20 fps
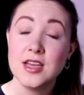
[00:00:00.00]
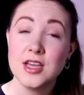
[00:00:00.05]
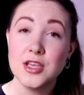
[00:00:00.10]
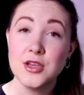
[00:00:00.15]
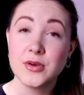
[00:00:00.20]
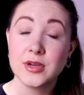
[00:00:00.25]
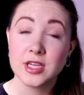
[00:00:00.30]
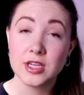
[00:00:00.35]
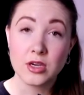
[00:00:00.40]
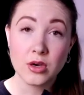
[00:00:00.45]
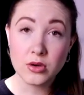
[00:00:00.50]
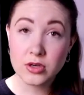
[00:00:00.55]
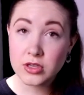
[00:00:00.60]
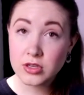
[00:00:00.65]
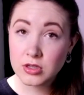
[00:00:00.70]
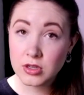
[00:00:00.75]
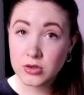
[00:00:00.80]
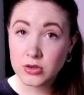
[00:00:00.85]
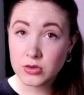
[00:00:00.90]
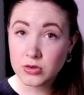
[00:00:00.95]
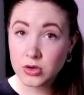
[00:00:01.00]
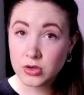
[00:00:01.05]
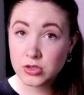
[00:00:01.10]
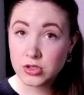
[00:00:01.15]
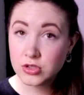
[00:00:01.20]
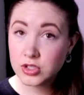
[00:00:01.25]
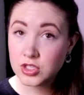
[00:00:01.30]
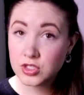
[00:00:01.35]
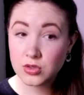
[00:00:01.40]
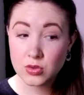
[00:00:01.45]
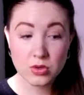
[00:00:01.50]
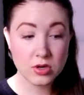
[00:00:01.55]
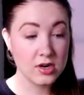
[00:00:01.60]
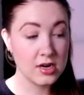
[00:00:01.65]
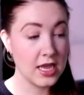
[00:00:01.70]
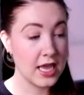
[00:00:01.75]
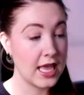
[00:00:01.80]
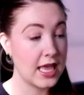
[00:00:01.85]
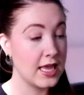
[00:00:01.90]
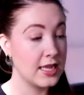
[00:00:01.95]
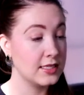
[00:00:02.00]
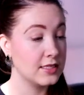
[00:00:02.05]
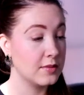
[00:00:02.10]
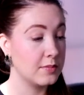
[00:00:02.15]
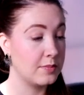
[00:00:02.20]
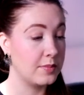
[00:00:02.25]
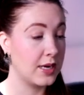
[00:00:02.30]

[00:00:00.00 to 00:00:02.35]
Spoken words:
you can go to your local grocery store and